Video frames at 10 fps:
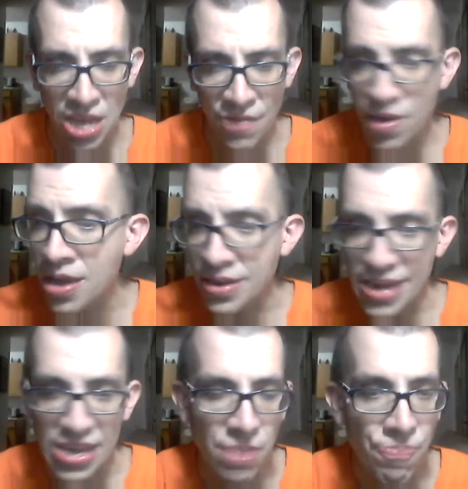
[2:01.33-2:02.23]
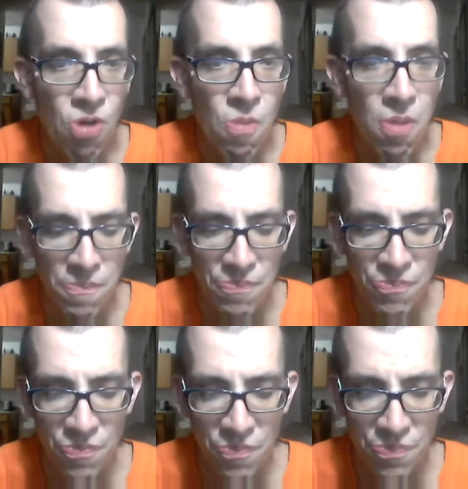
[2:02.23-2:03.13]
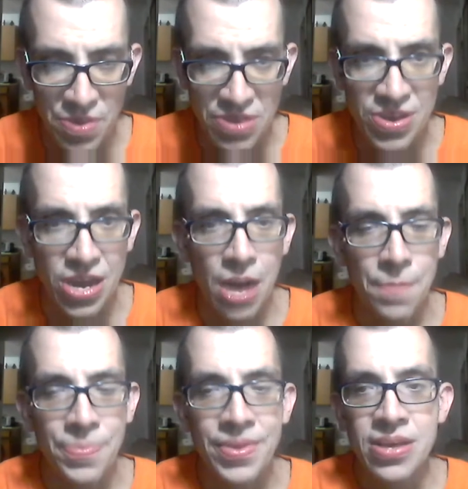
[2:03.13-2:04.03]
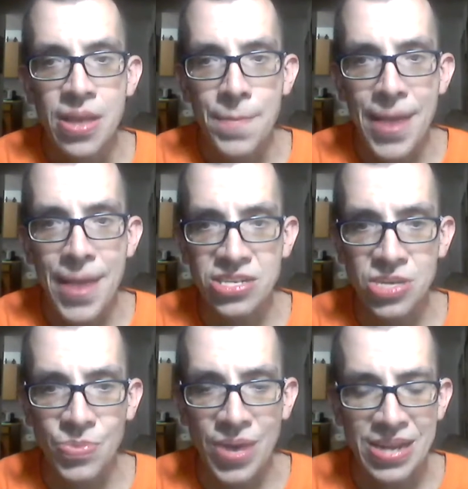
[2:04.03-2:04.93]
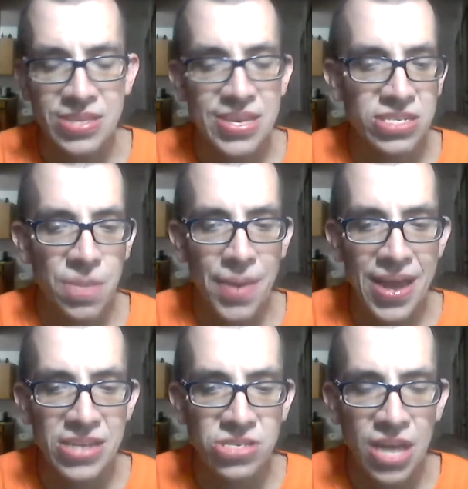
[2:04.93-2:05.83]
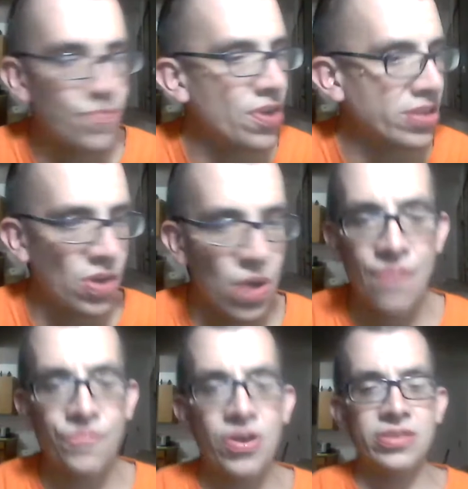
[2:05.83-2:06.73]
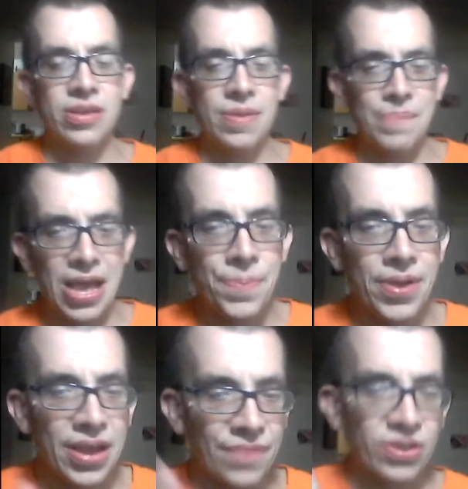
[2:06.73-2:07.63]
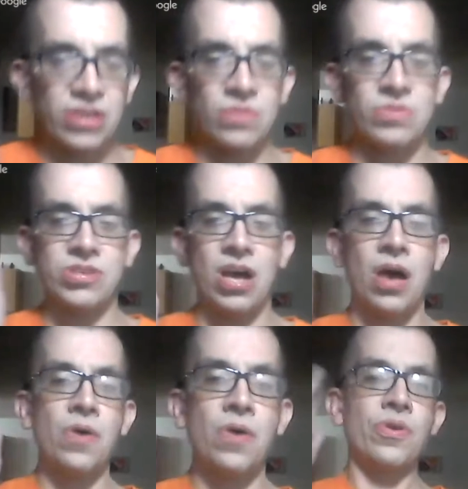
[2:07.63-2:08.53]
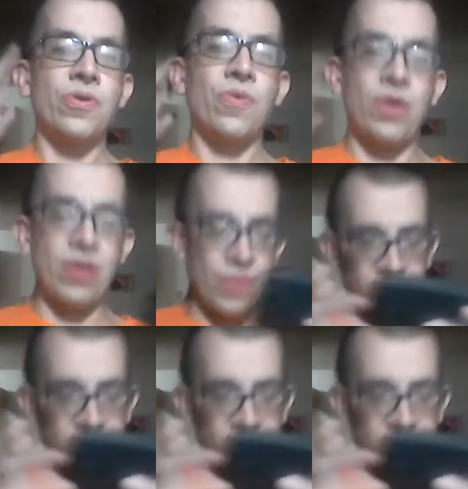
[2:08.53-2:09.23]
I like the promo between Madison Wayne and Tessa Blanchard. I thought in my opinion I thought that was really well